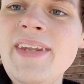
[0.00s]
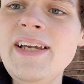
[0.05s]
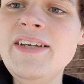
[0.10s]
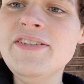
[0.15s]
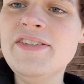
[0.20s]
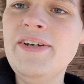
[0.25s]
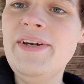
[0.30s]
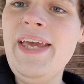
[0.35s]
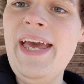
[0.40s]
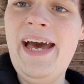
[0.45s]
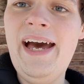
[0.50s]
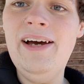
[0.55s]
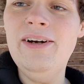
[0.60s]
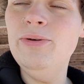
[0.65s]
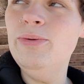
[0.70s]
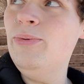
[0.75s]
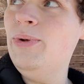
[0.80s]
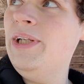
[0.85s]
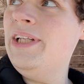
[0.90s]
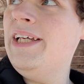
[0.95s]
So yeah,
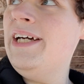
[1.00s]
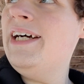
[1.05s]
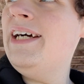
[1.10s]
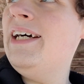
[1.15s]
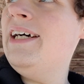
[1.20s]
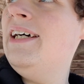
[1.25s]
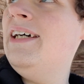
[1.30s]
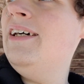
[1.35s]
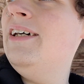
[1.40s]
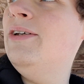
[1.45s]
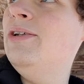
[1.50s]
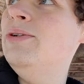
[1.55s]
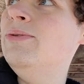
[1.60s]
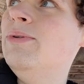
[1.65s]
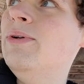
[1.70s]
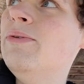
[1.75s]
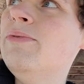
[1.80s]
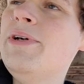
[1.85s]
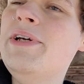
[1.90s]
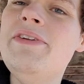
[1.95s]

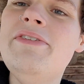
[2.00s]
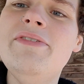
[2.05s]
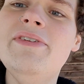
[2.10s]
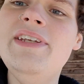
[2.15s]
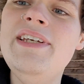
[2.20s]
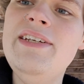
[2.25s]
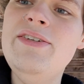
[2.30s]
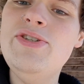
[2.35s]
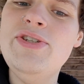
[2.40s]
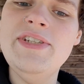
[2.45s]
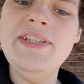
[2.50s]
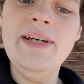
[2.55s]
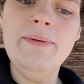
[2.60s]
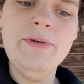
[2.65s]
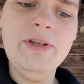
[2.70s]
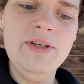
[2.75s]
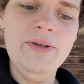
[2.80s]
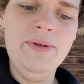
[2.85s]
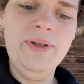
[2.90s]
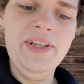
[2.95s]
we'll run through the
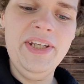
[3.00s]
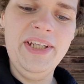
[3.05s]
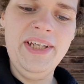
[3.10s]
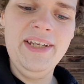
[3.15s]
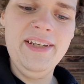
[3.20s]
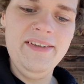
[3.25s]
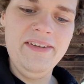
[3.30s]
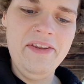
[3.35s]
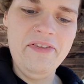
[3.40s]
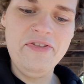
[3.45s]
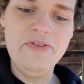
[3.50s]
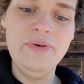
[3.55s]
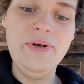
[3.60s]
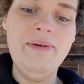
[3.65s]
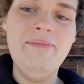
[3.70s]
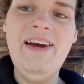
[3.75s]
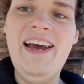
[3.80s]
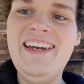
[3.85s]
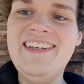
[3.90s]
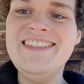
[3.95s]
EGW on the
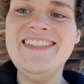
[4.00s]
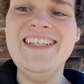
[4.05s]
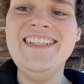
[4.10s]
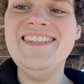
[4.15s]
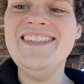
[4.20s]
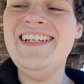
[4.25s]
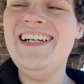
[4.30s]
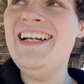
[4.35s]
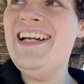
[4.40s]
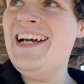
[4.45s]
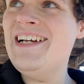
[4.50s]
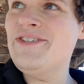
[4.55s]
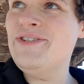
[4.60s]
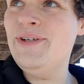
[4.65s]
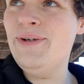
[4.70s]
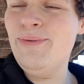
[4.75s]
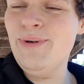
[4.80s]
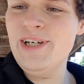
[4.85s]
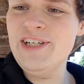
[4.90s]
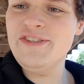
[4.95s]
3 magazines that it
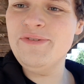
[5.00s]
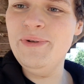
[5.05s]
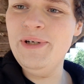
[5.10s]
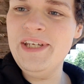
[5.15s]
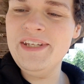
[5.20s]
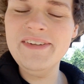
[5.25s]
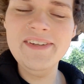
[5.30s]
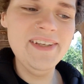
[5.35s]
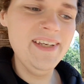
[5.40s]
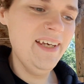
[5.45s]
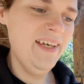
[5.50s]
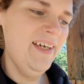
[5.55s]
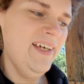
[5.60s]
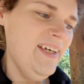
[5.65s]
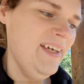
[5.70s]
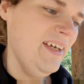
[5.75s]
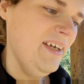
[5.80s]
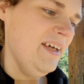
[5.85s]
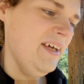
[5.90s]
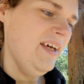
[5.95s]
actually works with,
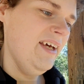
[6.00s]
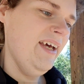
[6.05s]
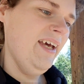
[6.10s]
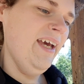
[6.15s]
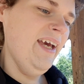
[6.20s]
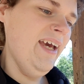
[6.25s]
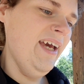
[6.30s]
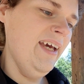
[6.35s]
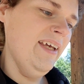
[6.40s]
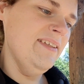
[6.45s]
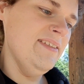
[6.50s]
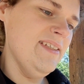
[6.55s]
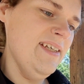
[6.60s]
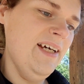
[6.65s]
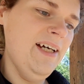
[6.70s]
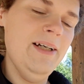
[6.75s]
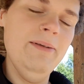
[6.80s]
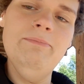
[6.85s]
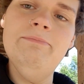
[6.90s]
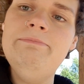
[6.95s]
and
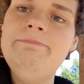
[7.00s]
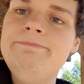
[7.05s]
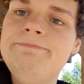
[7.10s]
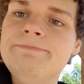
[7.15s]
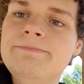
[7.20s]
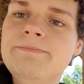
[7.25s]
I'll